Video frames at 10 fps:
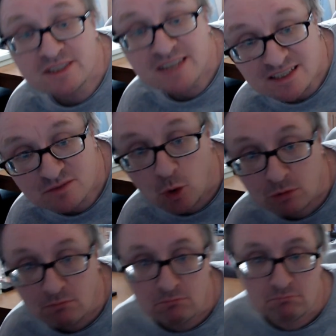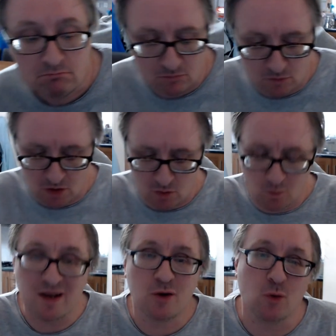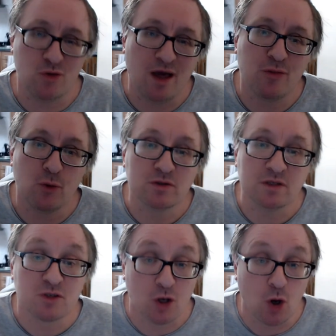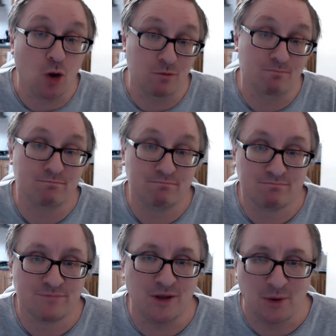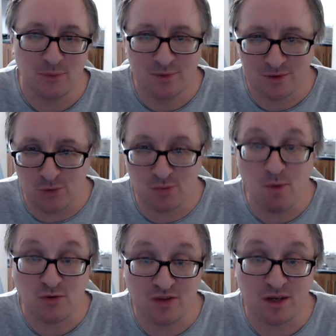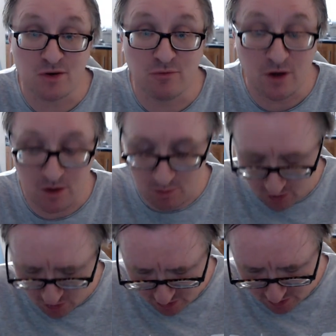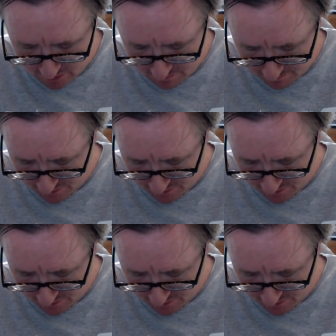test one. Well, of course, I thought it was a con, you know, because most things on Facebook are a con.